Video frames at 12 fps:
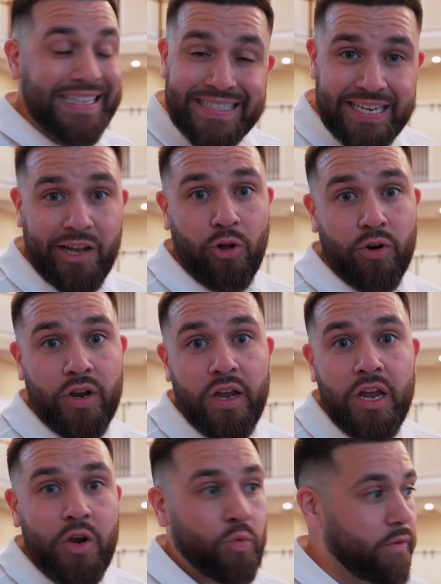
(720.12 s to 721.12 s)
detailed
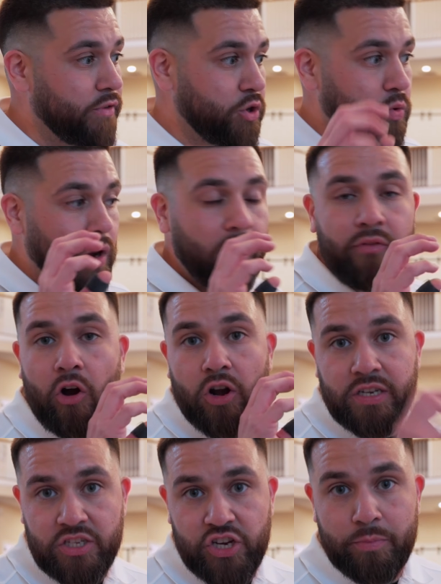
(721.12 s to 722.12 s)
review of our
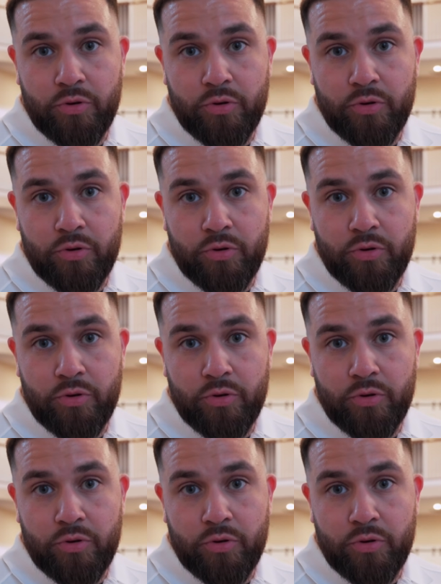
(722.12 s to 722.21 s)
DJ